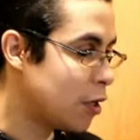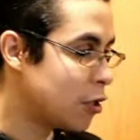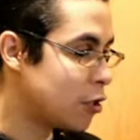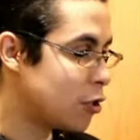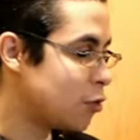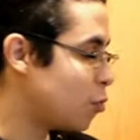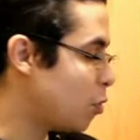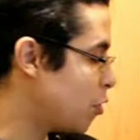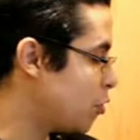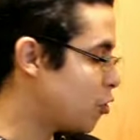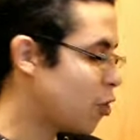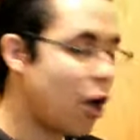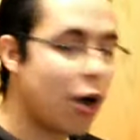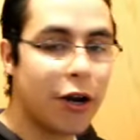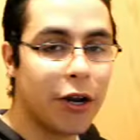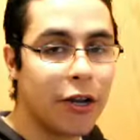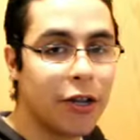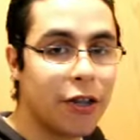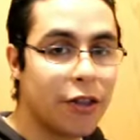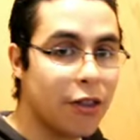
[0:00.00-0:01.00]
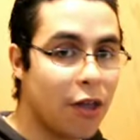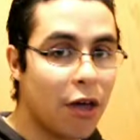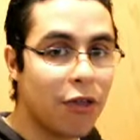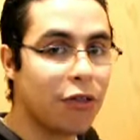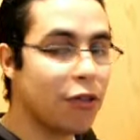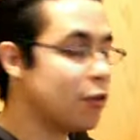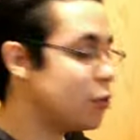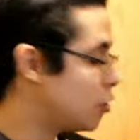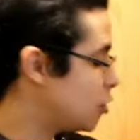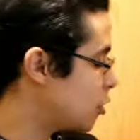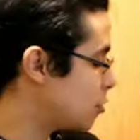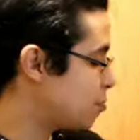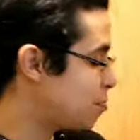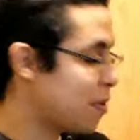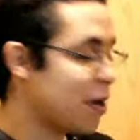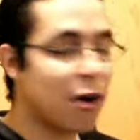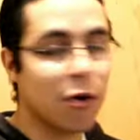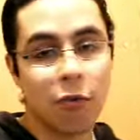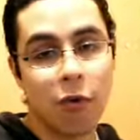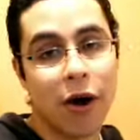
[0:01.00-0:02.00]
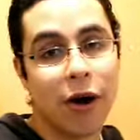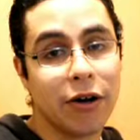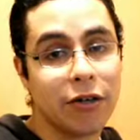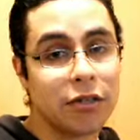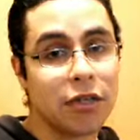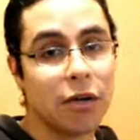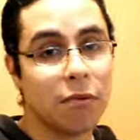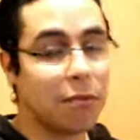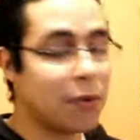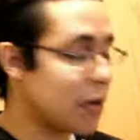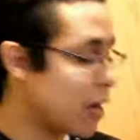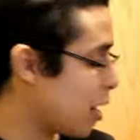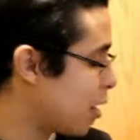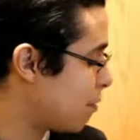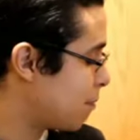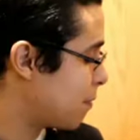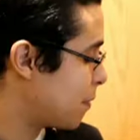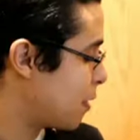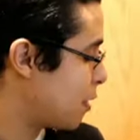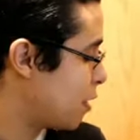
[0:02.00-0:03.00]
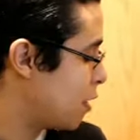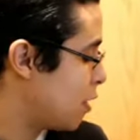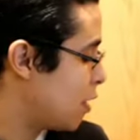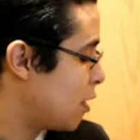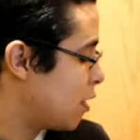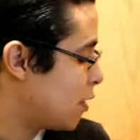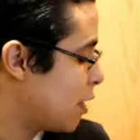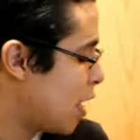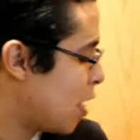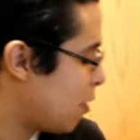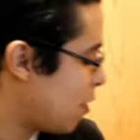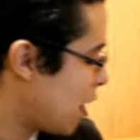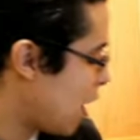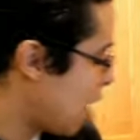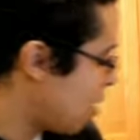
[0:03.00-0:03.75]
switch on it, nothing, just bare wires coming out. Now